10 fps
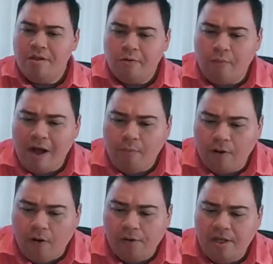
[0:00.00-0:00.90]
Wow,
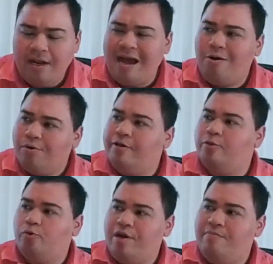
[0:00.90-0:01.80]
we're already an hour
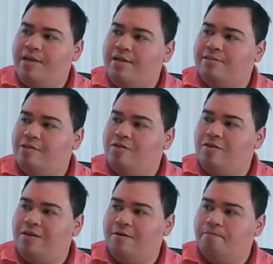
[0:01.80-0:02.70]
and 20 minutes
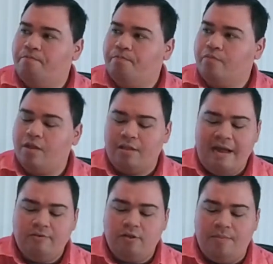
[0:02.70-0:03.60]
into the
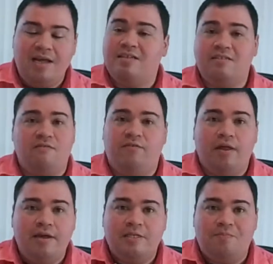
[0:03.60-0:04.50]
live stream. It doesn't feel
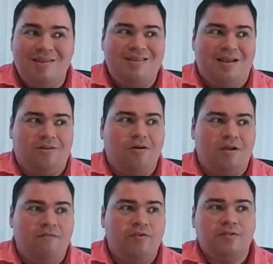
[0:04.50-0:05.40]
like it's been that
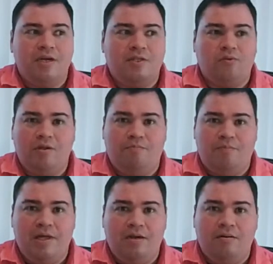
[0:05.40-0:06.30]
long. It feels like it's only
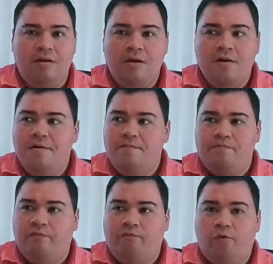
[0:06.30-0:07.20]
been in
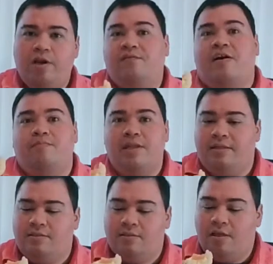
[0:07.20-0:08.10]
45
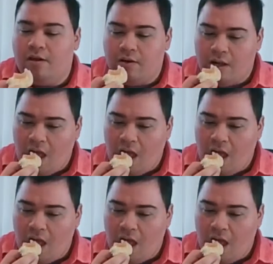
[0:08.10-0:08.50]
minutes, you know?